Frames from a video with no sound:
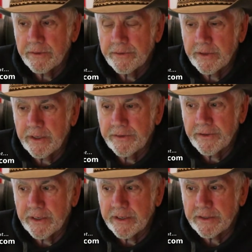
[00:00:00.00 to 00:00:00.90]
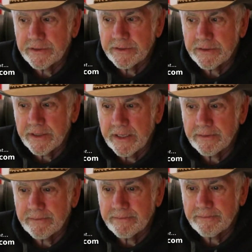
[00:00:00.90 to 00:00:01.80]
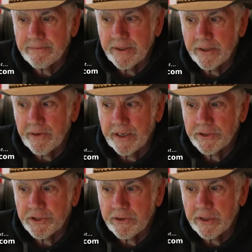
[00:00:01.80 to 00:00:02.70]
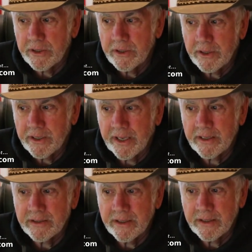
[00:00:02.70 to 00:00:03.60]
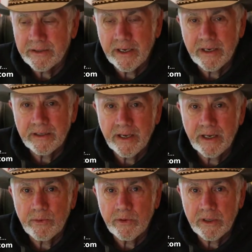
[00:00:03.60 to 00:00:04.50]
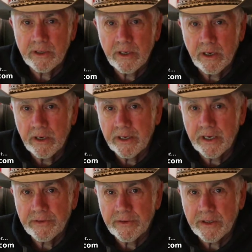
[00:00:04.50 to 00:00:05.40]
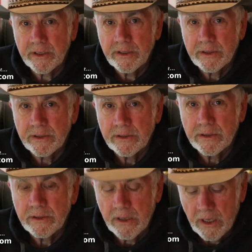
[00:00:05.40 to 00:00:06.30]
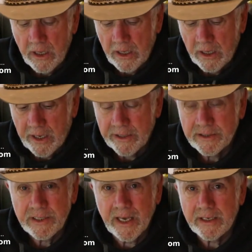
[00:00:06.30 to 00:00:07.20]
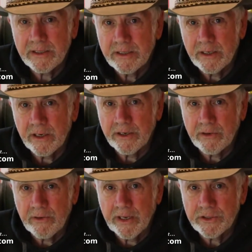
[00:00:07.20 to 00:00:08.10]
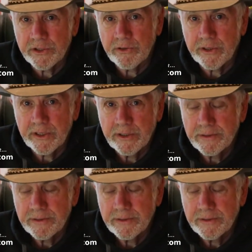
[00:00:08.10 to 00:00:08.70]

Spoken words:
The thing is that a grand jury can't indict anyone on anything. I sat on a grand jury.